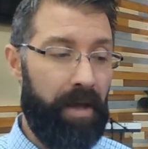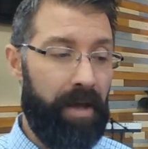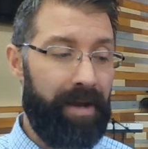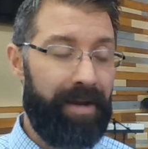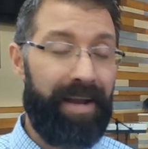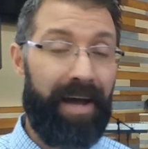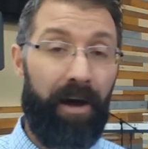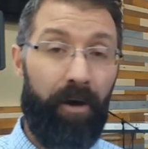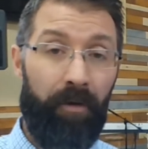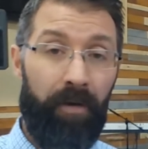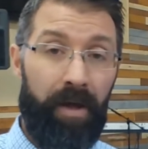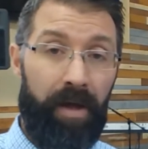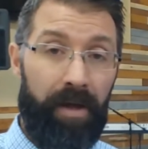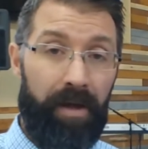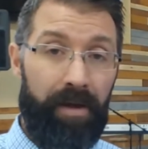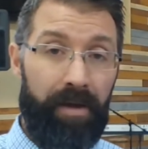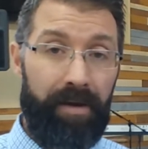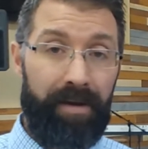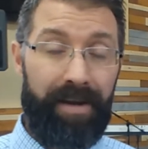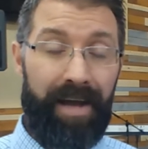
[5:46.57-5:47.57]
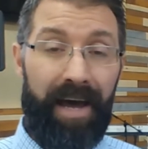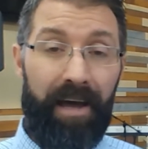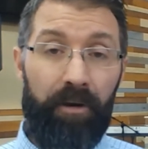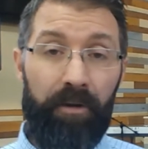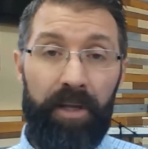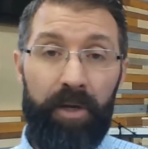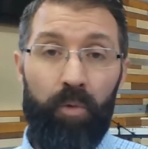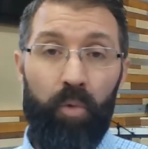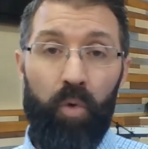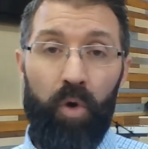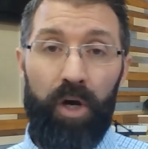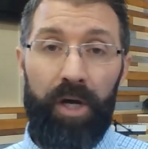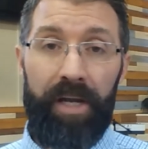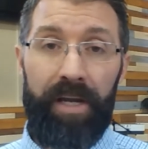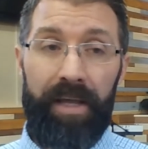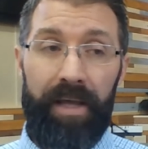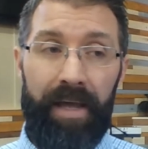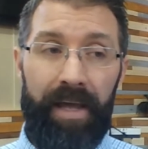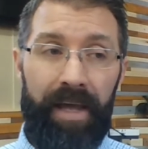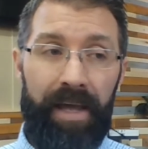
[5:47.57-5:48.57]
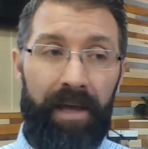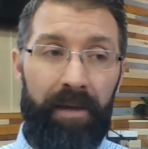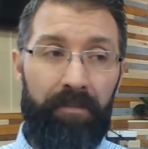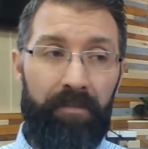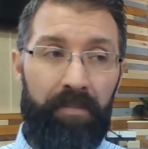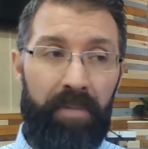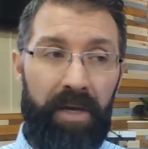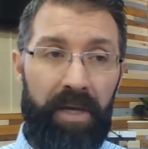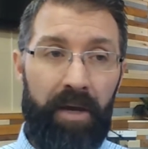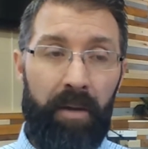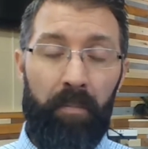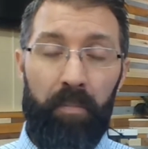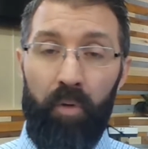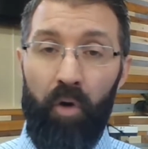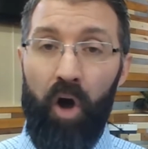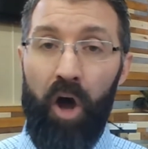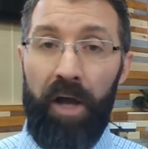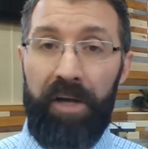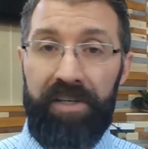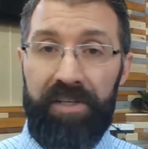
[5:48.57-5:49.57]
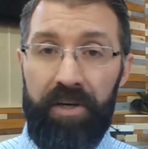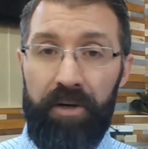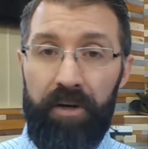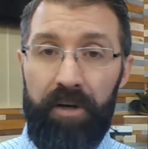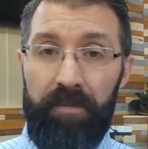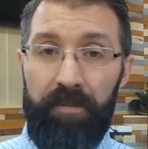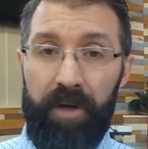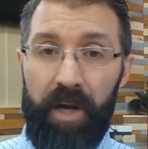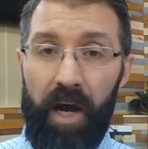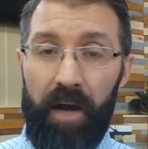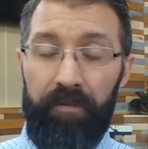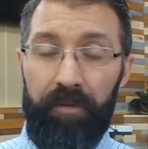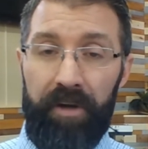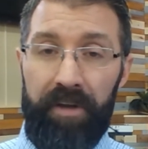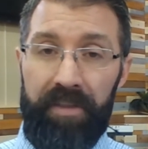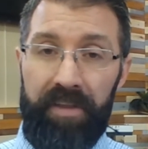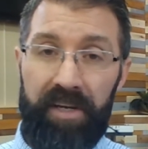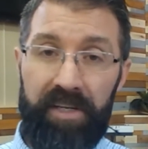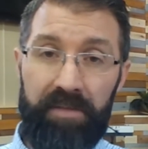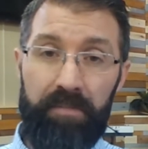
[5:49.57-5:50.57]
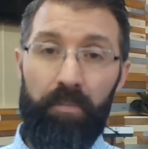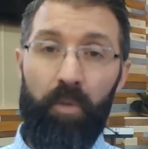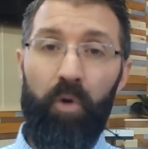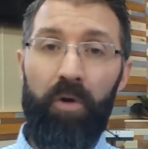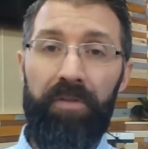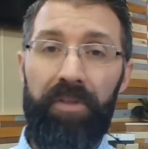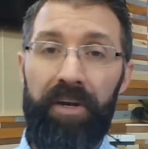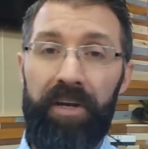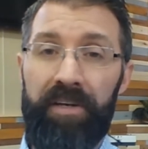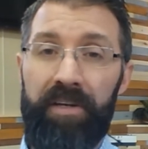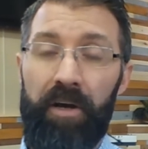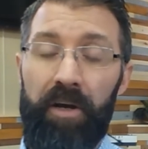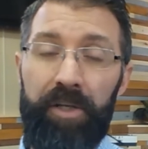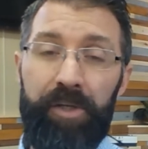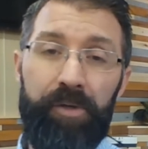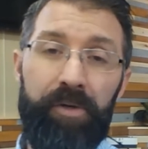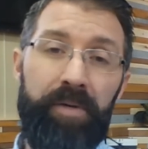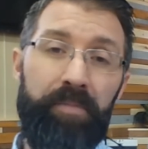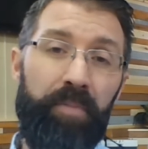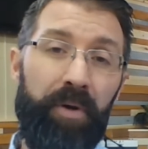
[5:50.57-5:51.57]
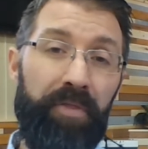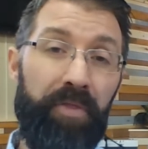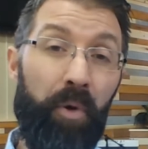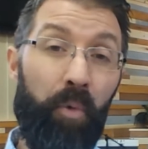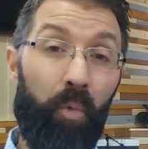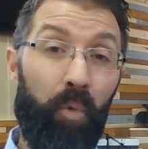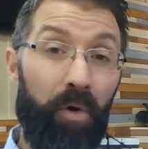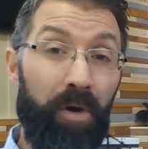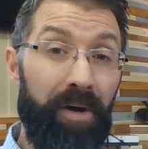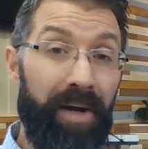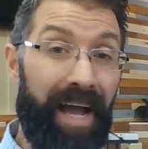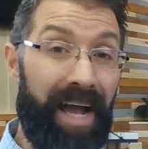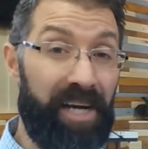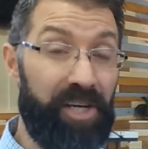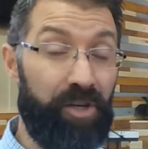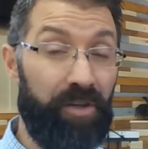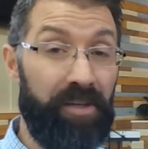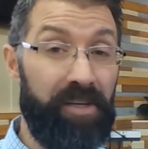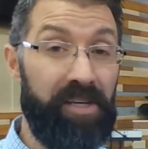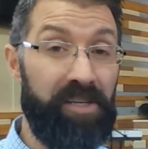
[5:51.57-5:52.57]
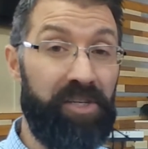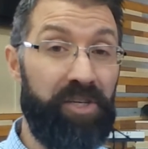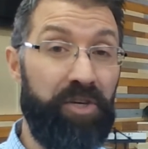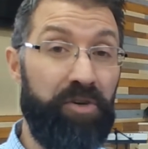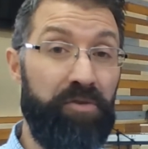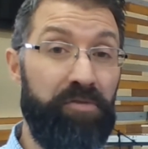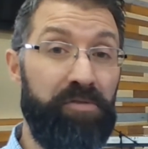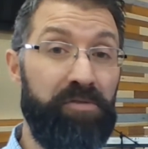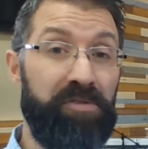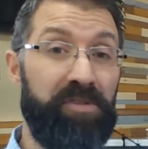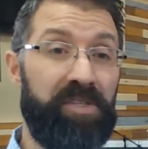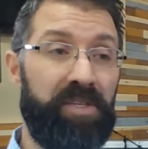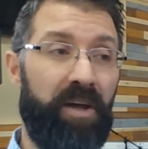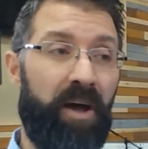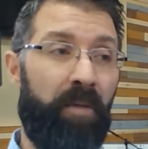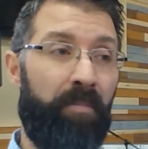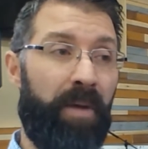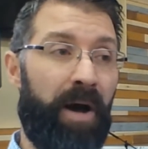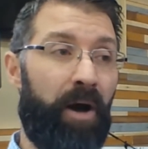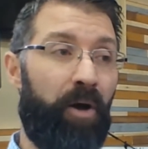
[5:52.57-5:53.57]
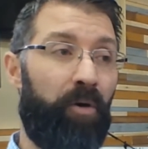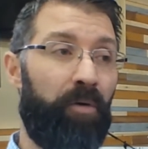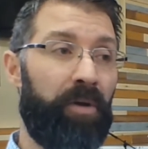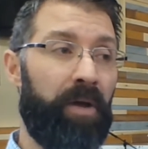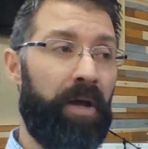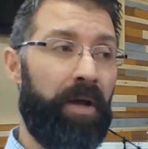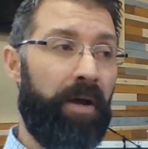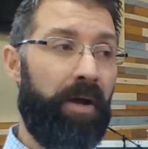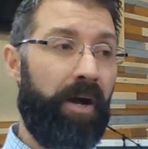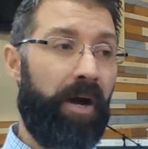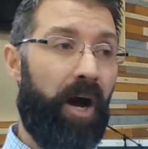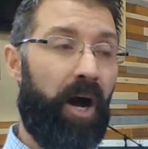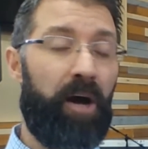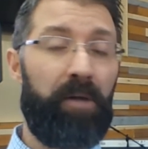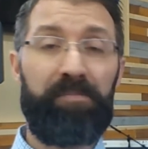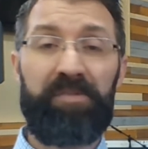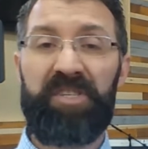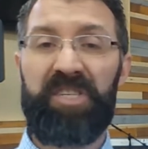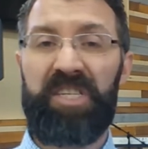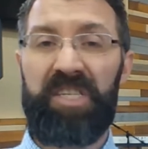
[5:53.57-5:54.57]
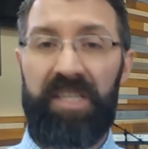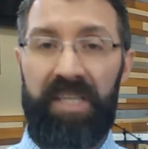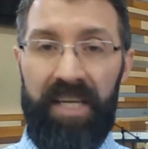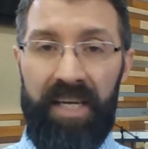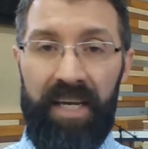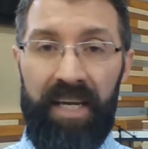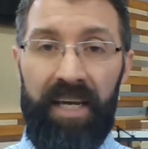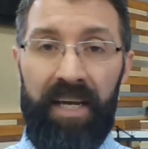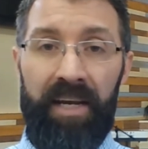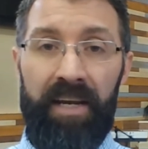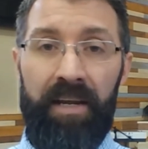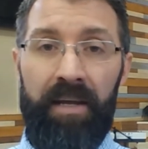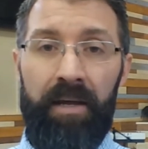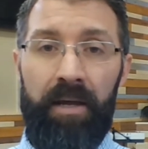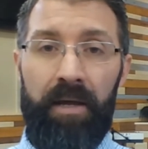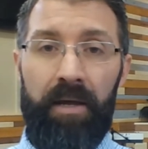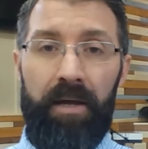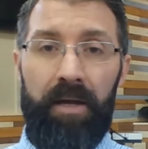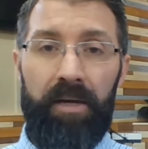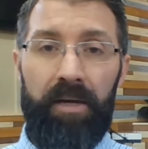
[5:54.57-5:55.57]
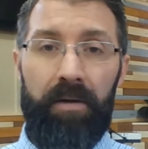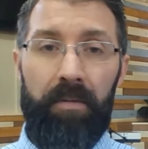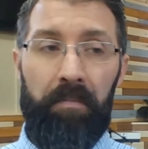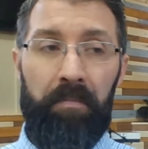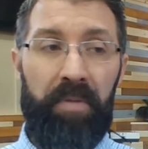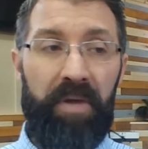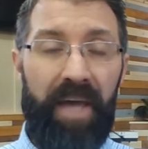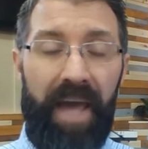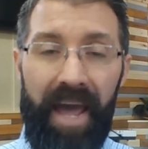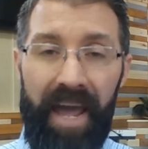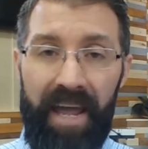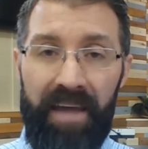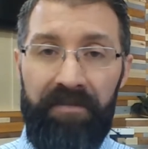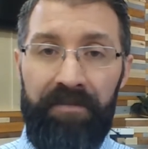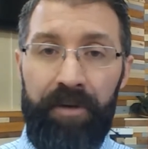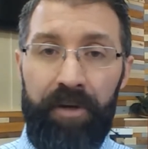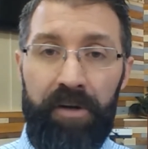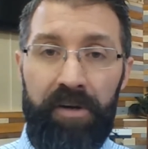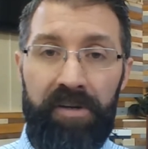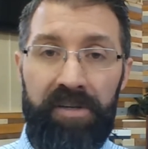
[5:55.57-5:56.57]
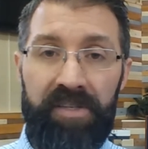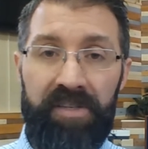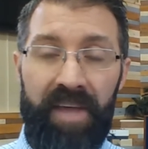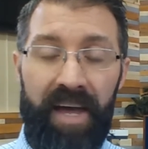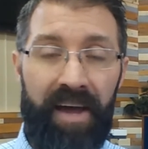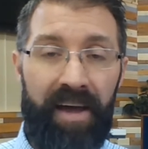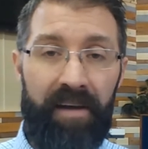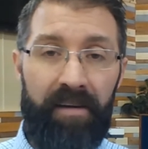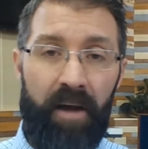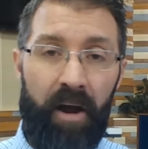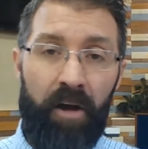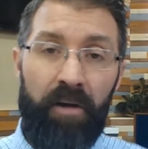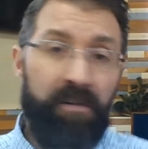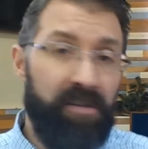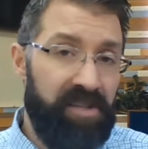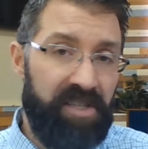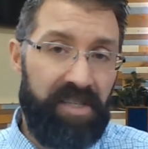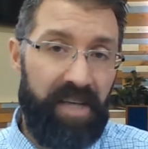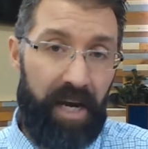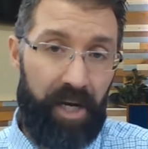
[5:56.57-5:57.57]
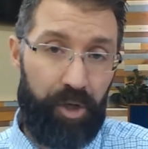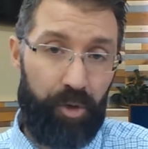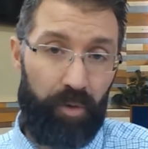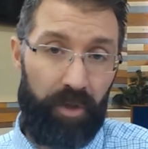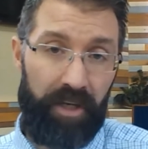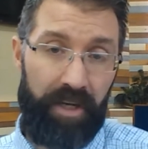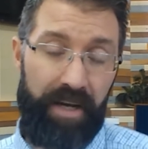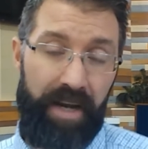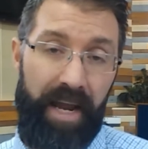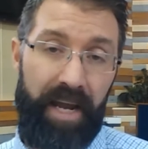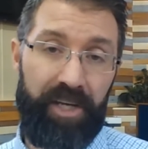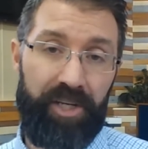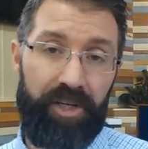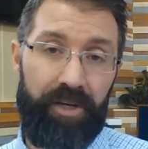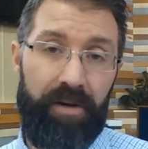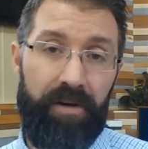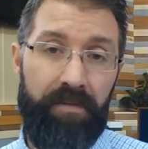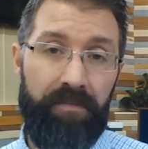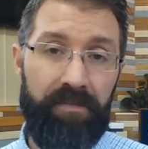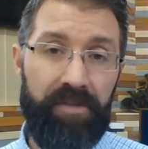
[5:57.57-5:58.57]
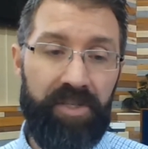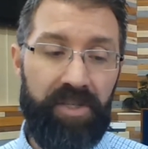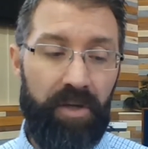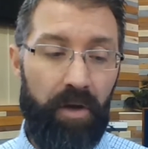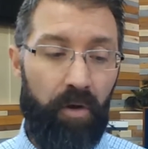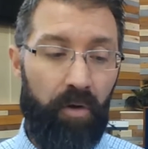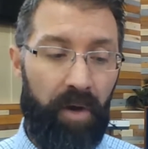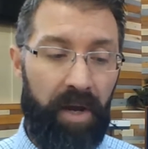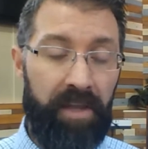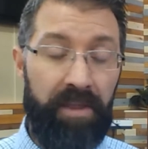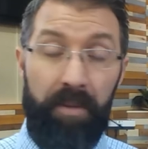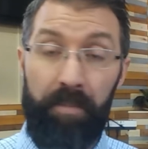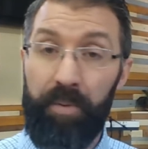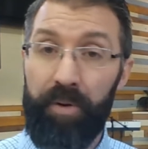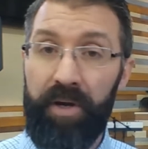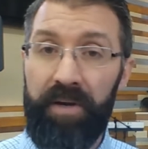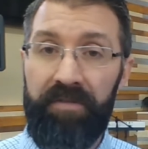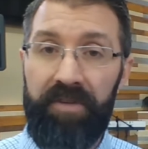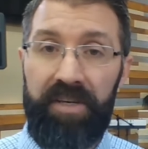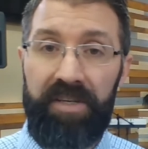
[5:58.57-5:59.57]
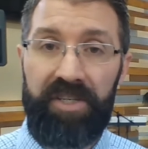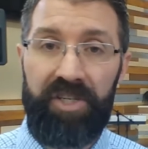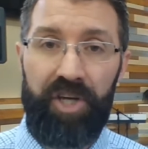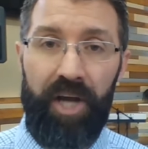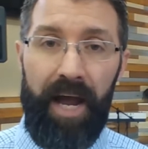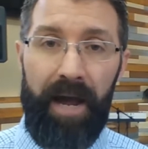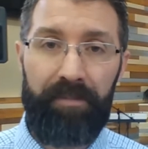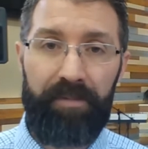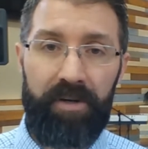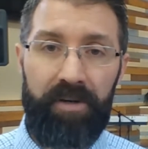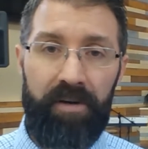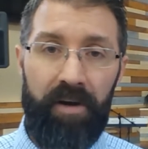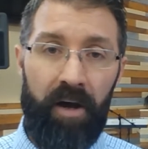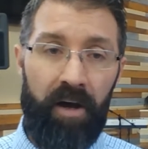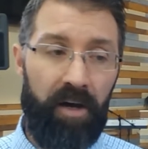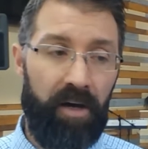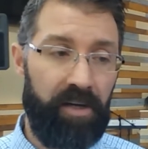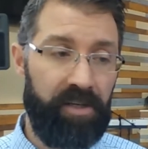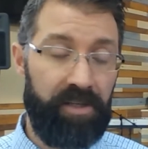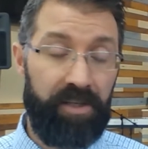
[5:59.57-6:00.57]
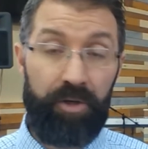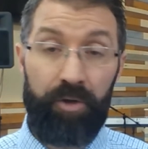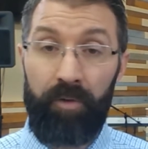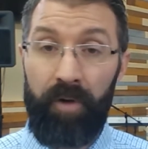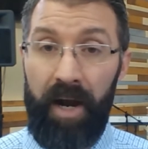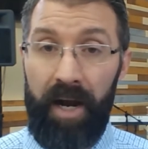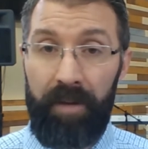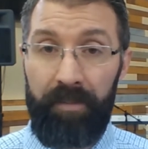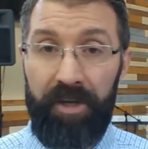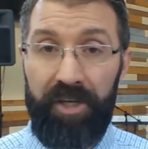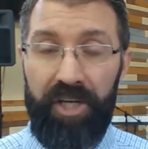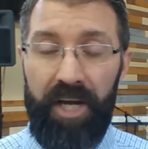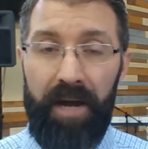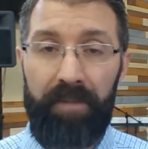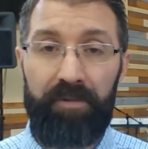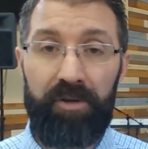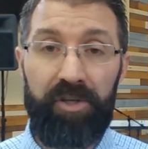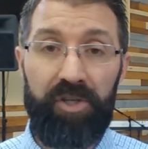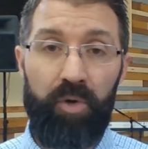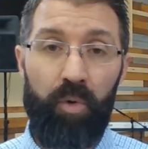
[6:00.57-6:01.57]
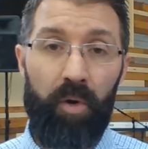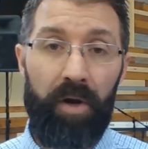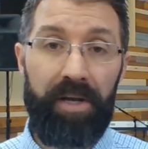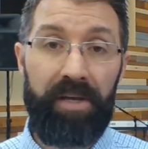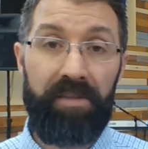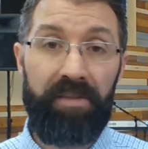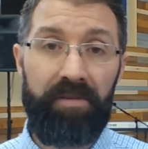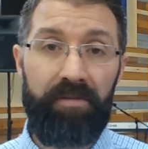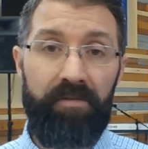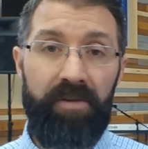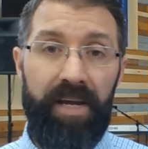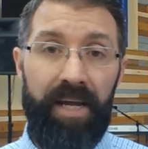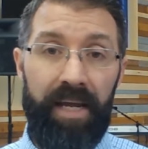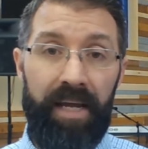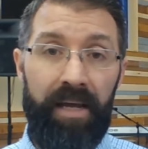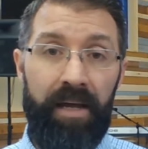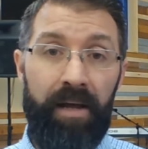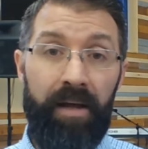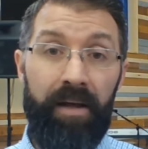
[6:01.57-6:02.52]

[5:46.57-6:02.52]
Now, not only would it be a broad term covering things more than adultery, but the word actually is used about obscene behaviors that aren't sexual in nature. So in the previous chapter, Deuteronomy chapter 23,